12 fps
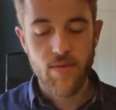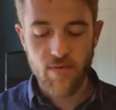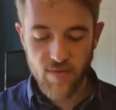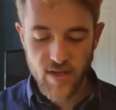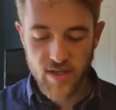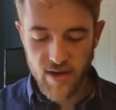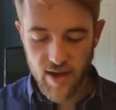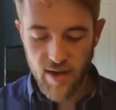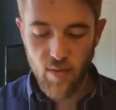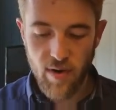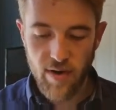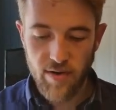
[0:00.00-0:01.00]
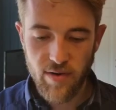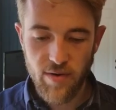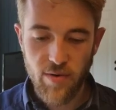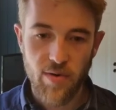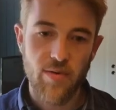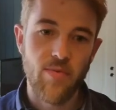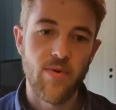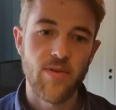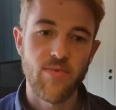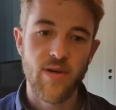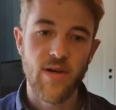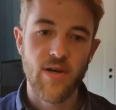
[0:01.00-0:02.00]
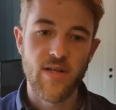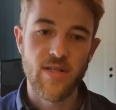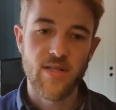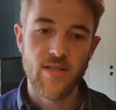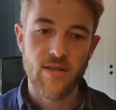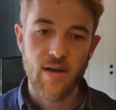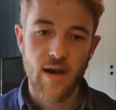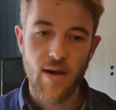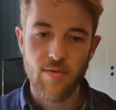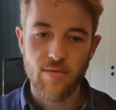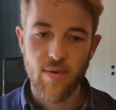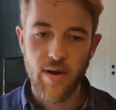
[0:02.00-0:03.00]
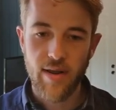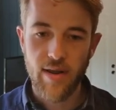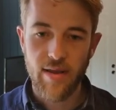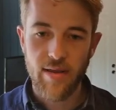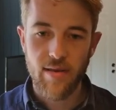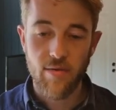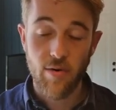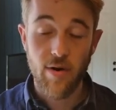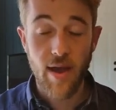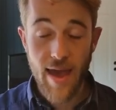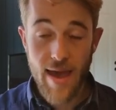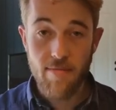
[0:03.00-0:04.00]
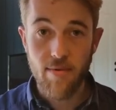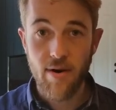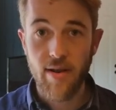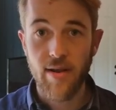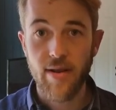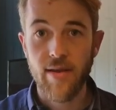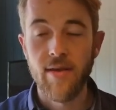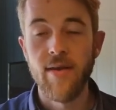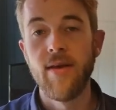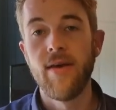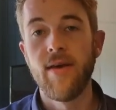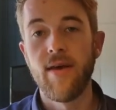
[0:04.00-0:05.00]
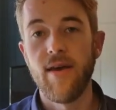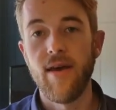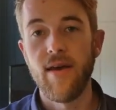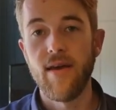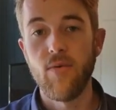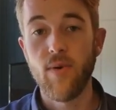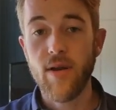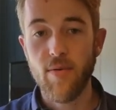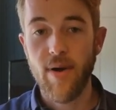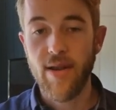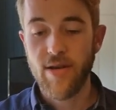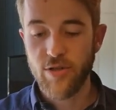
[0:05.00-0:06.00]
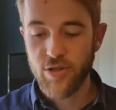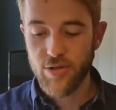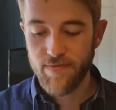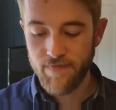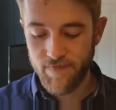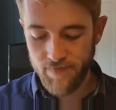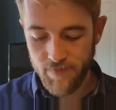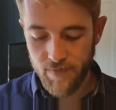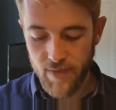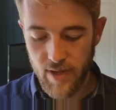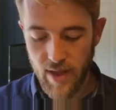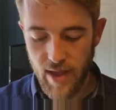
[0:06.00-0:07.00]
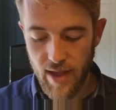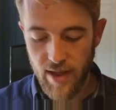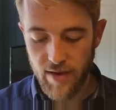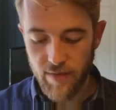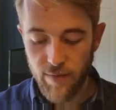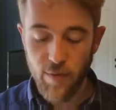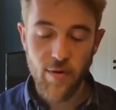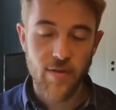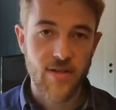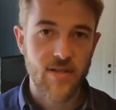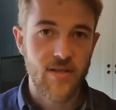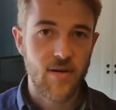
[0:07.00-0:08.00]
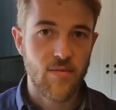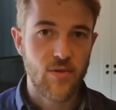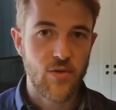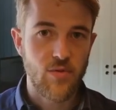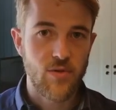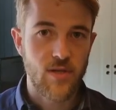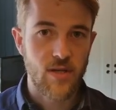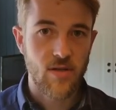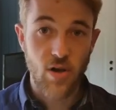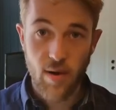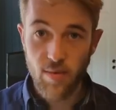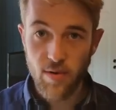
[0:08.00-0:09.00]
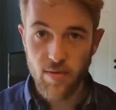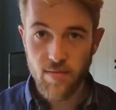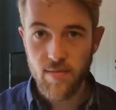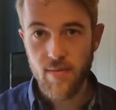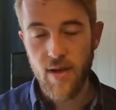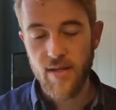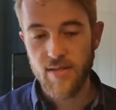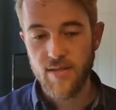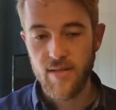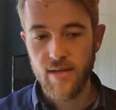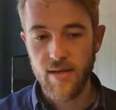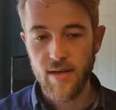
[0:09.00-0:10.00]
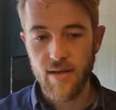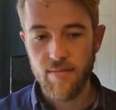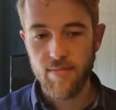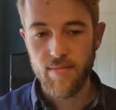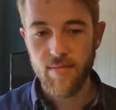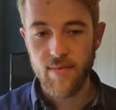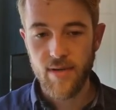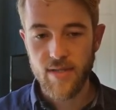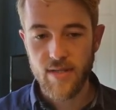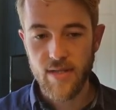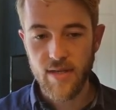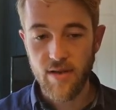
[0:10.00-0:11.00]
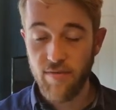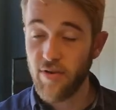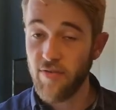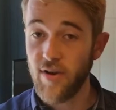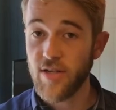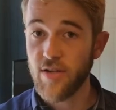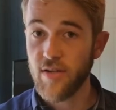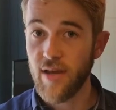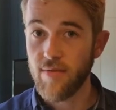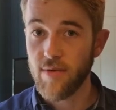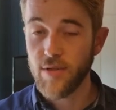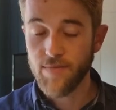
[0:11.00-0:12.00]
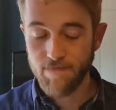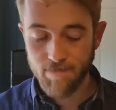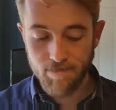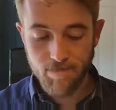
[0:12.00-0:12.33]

the reason I wanted to do it was because I was writing, or I am writing, a window manager. And for this, I was using TOML as the configuration language.